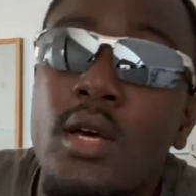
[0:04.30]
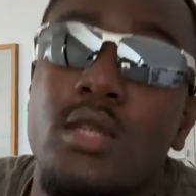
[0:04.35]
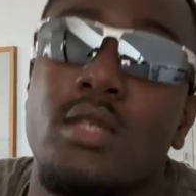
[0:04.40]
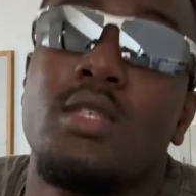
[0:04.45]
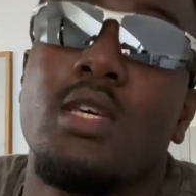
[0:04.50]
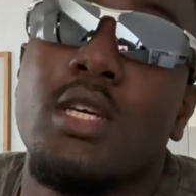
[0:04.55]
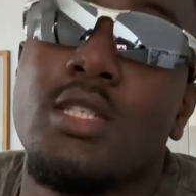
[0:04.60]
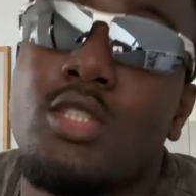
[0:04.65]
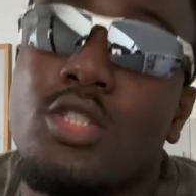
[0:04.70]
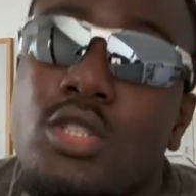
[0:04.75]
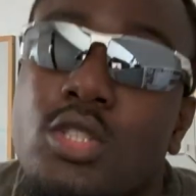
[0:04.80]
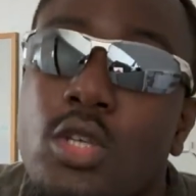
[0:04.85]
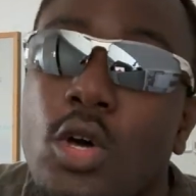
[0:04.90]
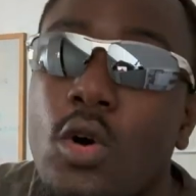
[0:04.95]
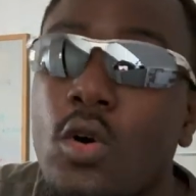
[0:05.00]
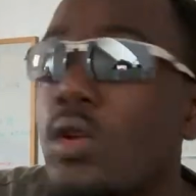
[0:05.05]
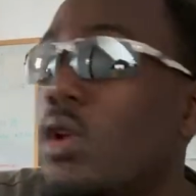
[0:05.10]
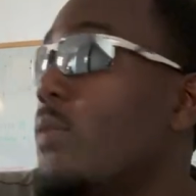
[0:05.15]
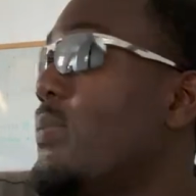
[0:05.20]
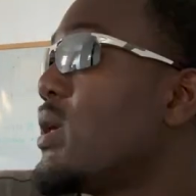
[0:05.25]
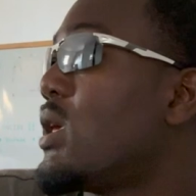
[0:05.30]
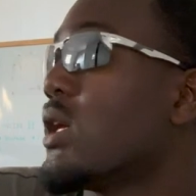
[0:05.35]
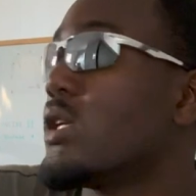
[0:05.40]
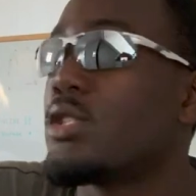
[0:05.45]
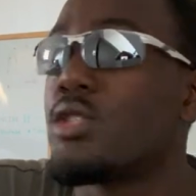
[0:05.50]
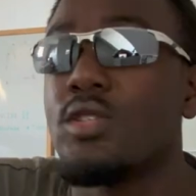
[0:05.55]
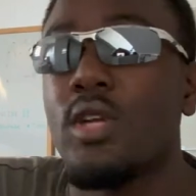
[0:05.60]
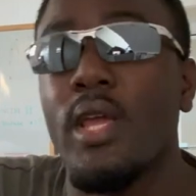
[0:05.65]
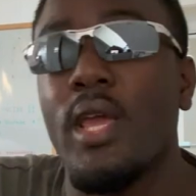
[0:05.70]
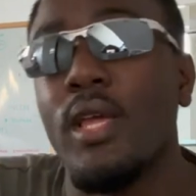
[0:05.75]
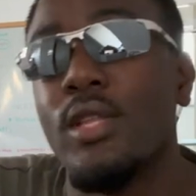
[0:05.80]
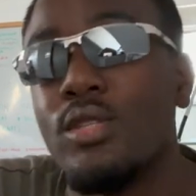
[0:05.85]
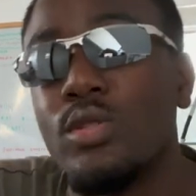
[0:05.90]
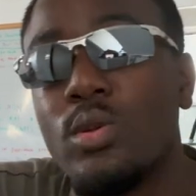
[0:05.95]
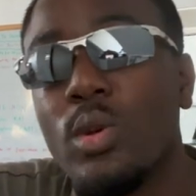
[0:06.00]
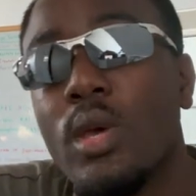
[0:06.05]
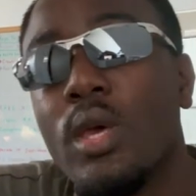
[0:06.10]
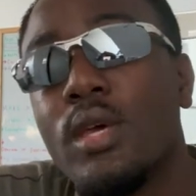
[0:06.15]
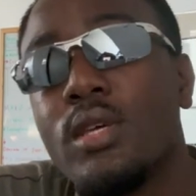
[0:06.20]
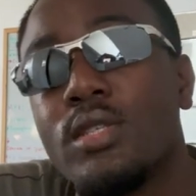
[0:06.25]
Yes, so let me get straight into
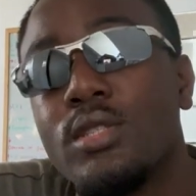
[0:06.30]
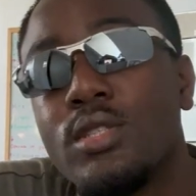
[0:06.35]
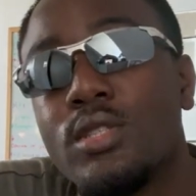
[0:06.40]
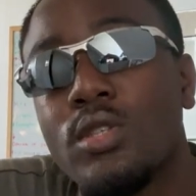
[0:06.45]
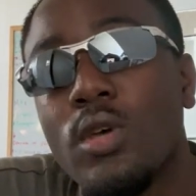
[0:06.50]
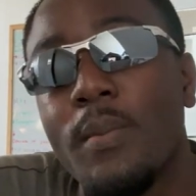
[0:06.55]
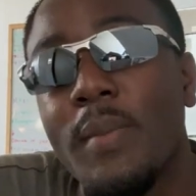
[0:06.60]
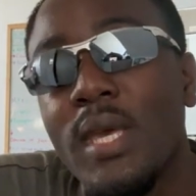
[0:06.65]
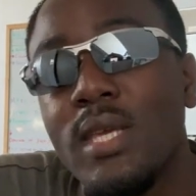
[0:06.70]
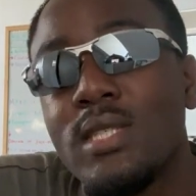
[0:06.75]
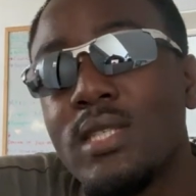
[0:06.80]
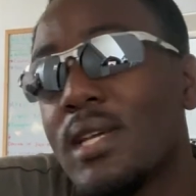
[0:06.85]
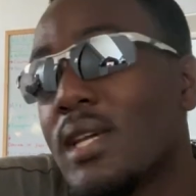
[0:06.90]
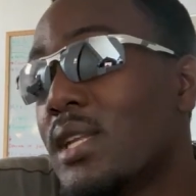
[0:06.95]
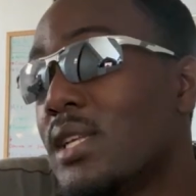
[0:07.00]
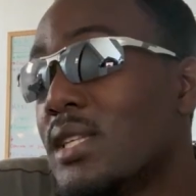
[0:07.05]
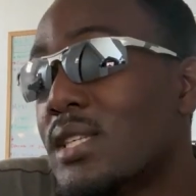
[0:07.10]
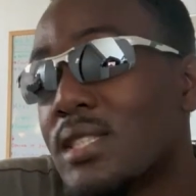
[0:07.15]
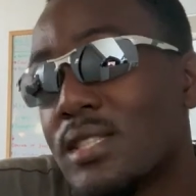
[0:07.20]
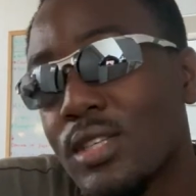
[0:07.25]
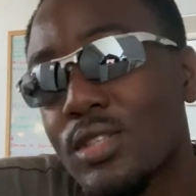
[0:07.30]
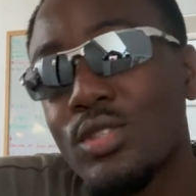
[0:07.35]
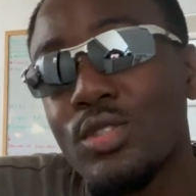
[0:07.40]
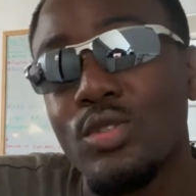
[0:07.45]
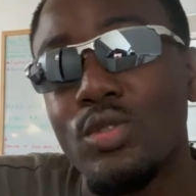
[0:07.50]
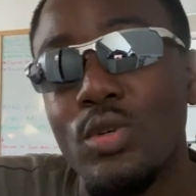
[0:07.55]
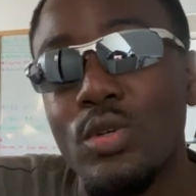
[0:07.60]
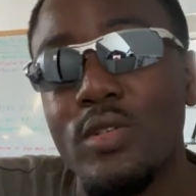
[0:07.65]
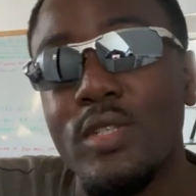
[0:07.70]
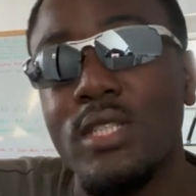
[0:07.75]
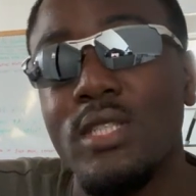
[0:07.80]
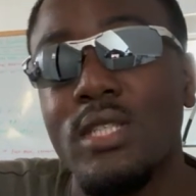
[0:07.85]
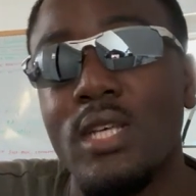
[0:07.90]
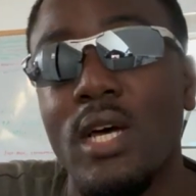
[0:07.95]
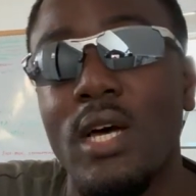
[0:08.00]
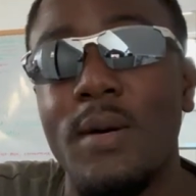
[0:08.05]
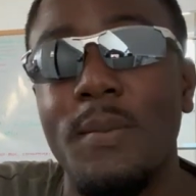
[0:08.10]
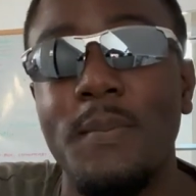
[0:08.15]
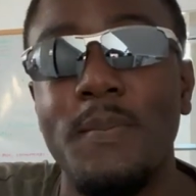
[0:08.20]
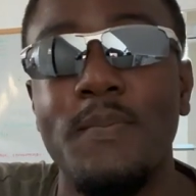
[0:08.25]
it. So basically, this is a story
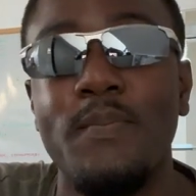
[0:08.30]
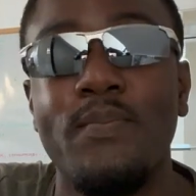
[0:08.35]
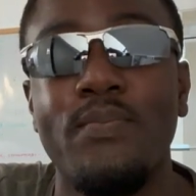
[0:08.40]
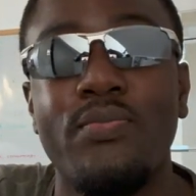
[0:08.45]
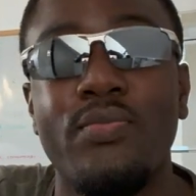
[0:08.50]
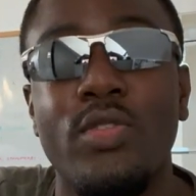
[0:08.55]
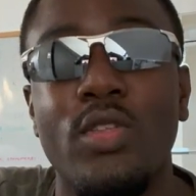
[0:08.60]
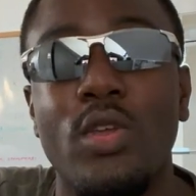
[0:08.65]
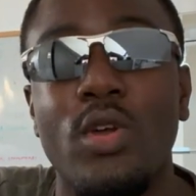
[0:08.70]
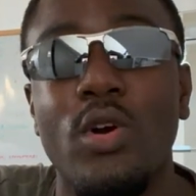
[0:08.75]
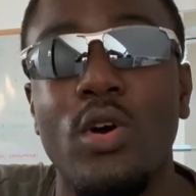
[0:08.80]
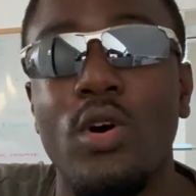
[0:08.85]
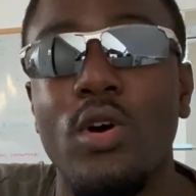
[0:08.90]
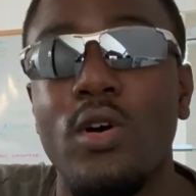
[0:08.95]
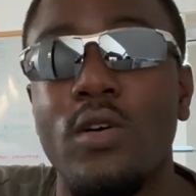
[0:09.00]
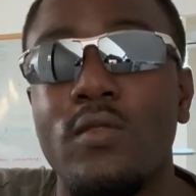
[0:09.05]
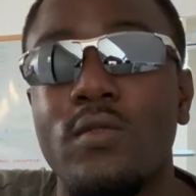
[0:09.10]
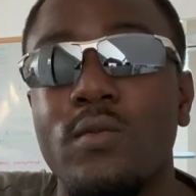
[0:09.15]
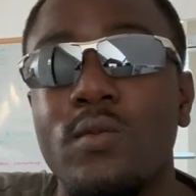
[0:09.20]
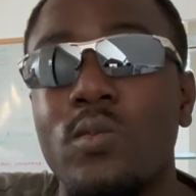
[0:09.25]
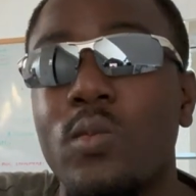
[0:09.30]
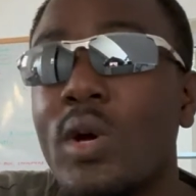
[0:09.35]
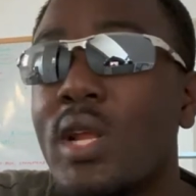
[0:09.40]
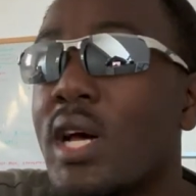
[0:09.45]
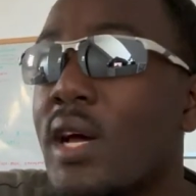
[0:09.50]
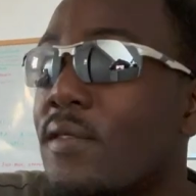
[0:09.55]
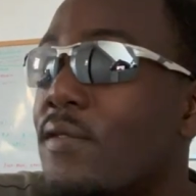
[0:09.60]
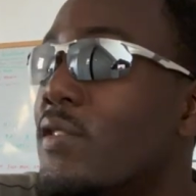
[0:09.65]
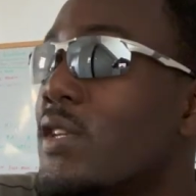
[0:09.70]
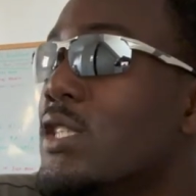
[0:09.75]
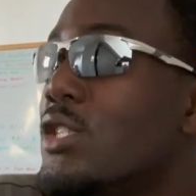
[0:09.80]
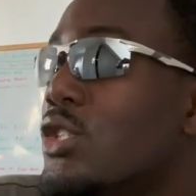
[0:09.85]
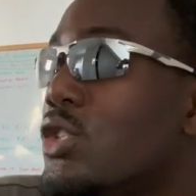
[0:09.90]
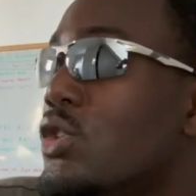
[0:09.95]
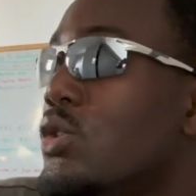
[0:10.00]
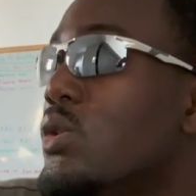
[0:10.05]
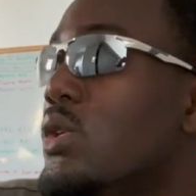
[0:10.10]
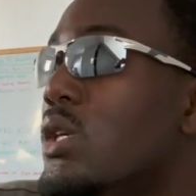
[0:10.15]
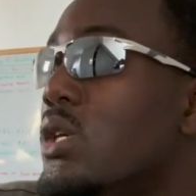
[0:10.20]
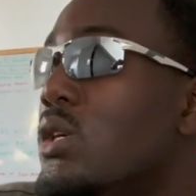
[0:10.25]
time of when I'd finished
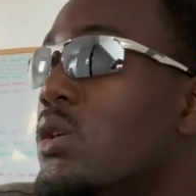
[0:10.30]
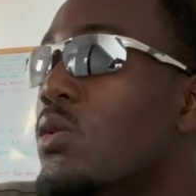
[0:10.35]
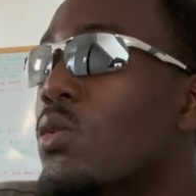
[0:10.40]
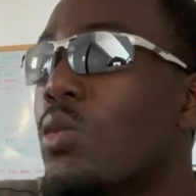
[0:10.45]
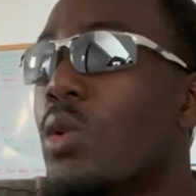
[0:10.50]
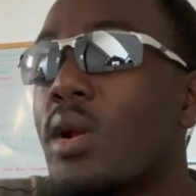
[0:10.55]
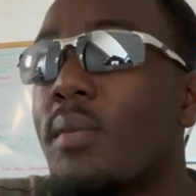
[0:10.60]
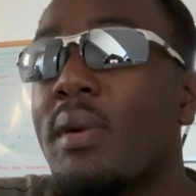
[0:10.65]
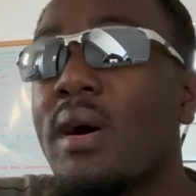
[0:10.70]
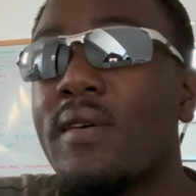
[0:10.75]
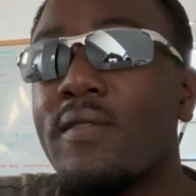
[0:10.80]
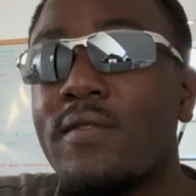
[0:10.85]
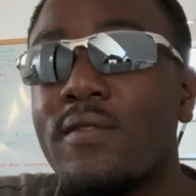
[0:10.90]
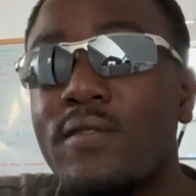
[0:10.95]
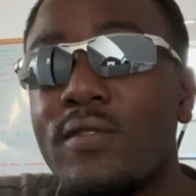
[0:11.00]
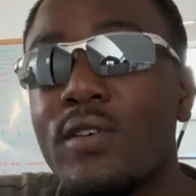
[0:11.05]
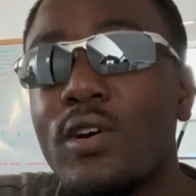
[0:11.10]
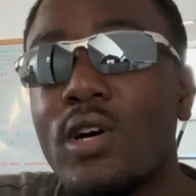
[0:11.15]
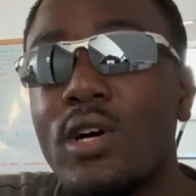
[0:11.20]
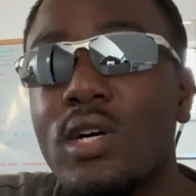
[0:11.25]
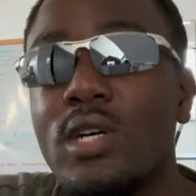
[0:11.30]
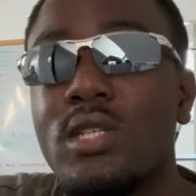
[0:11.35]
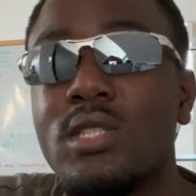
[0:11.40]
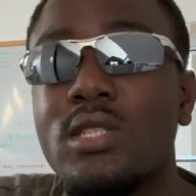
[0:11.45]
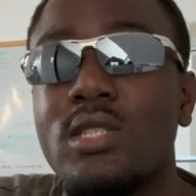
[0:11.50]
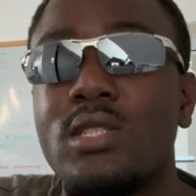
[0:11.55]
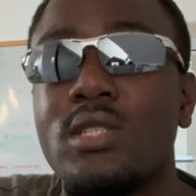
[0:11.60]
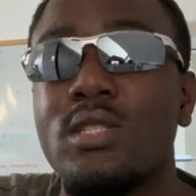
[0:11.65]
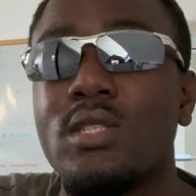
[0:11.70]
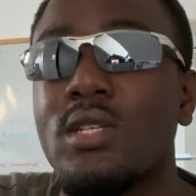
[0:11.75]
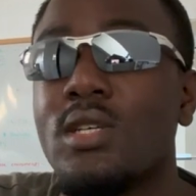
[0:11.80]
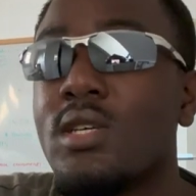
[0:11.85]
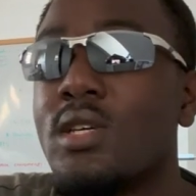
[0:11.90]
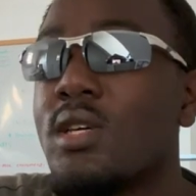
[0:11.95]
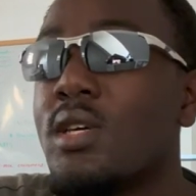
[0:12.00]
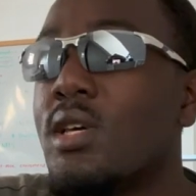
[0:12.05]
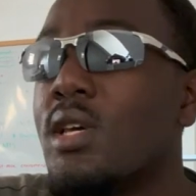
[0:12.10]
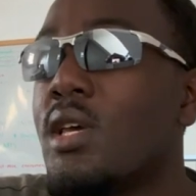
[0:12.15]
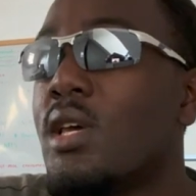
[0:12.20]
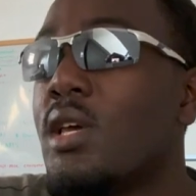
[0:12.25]
uni, one of my first
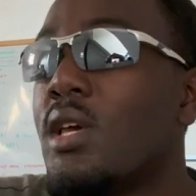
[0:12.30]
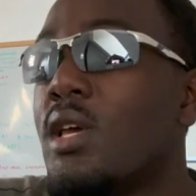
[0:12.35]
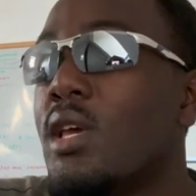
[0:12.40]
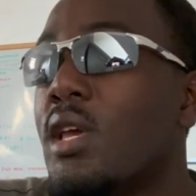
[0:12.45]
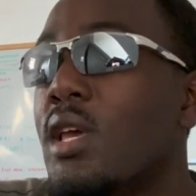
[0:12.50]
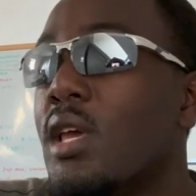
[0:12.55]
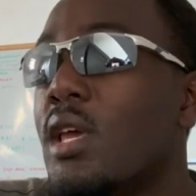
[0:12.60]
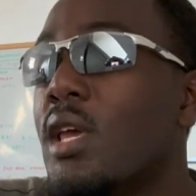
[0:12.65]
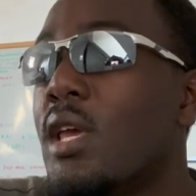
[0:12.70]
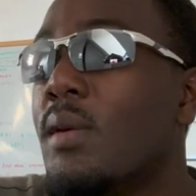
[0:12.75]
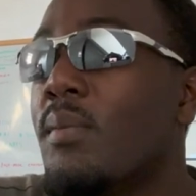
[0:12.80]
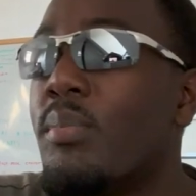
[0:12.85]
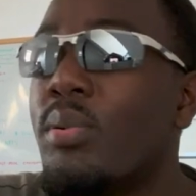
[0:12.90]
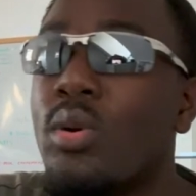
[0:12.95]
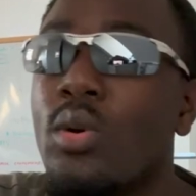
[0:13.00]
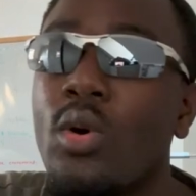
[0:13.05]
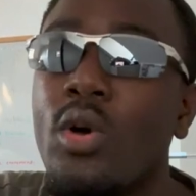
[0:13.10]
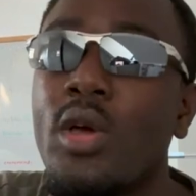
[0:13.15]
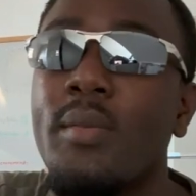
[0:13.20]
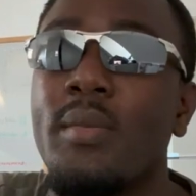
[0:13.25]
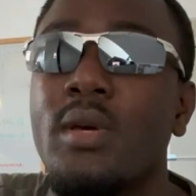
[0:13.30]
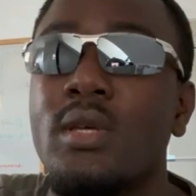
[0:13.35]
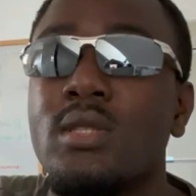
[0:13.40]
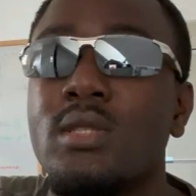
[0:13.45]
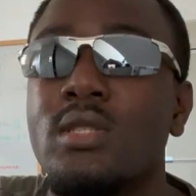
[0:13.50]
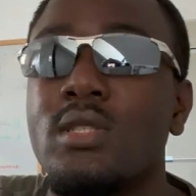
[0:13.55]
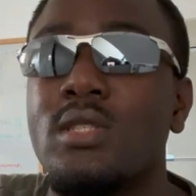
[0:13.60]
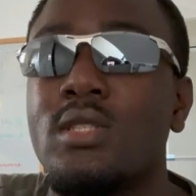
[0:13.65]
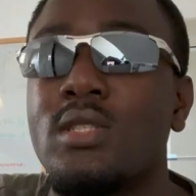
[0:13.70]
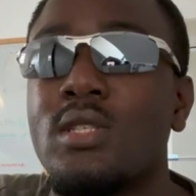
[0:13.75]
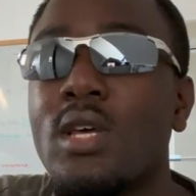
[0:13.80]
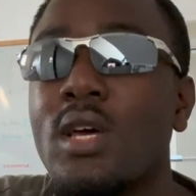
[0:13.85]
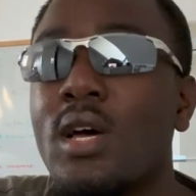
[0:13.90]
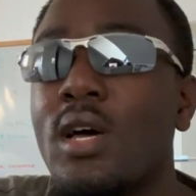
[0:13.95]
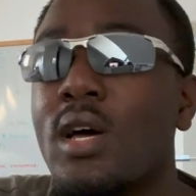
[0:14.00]
employments